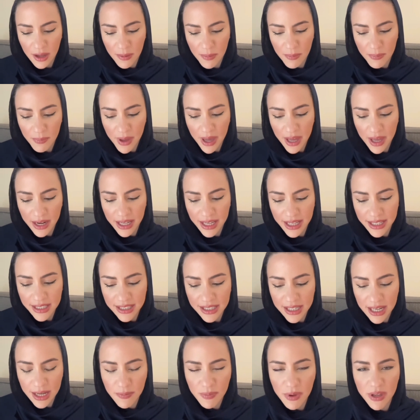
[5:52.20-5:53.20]
But it
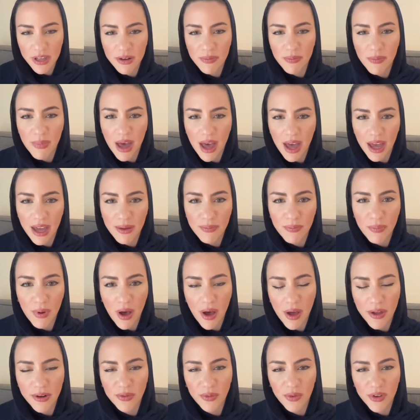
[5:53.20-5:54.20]
deepened my
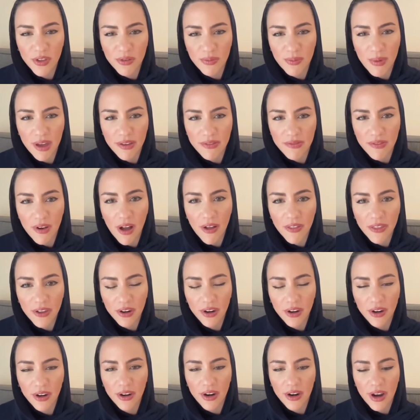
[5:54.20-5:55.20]
bond with my
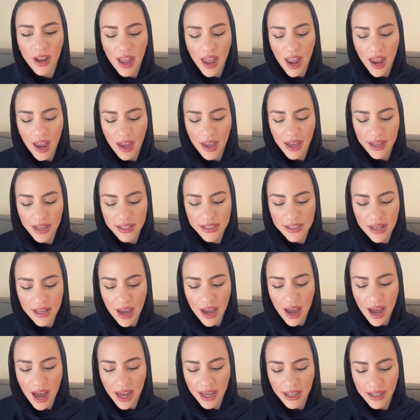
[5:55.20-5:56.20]
father. And
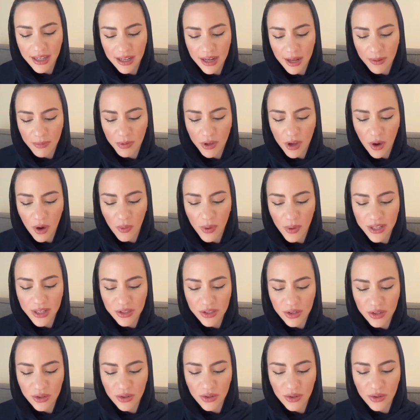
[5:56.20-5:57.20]
I ended up going
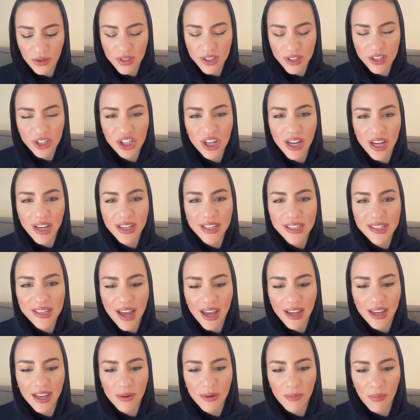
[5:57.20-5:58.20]
to the Sheikh
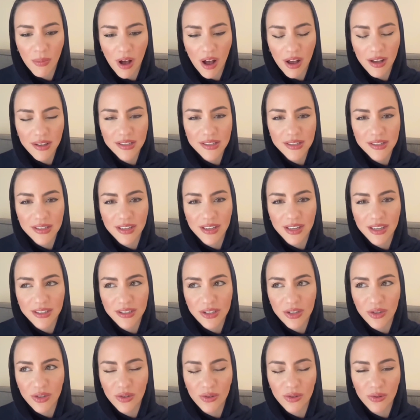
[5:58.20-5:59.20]
Zayed Mosque
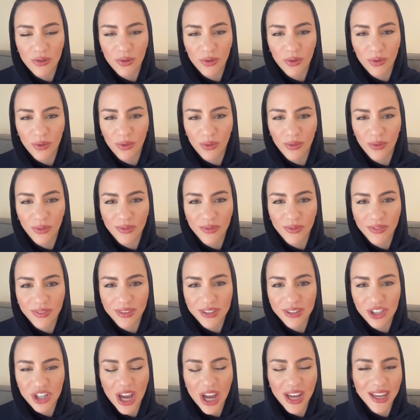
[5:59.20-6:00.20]
to
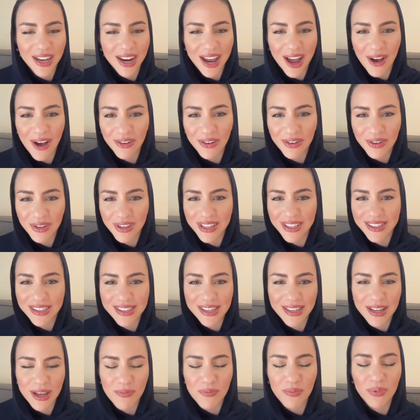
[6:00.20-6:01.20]
check it out. It's
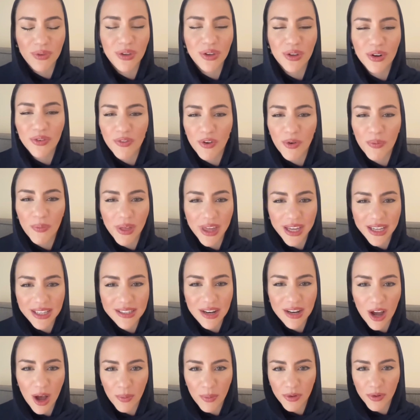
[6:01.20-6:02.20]
a beautiful place
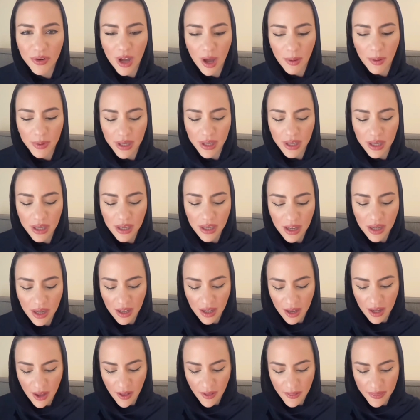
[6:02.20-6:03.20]
in Abu Dhabi
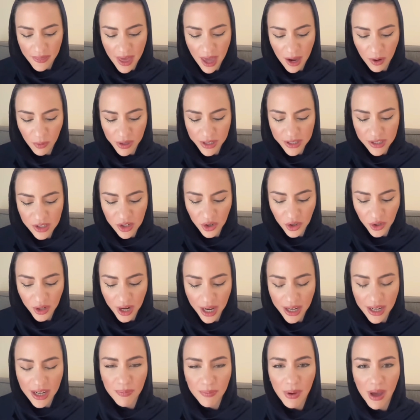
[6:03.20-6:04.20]
that was
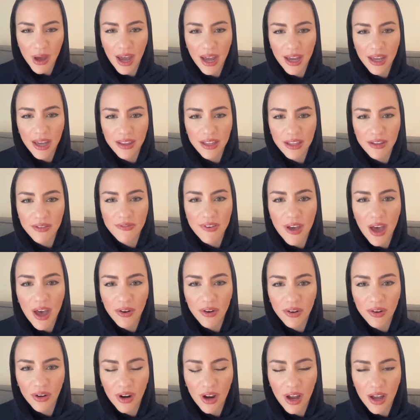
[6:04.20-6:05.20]
created by the
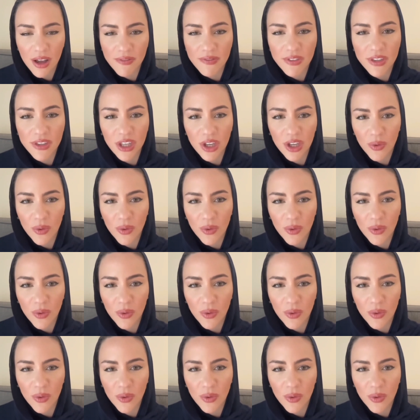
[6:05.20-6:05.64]
founder of the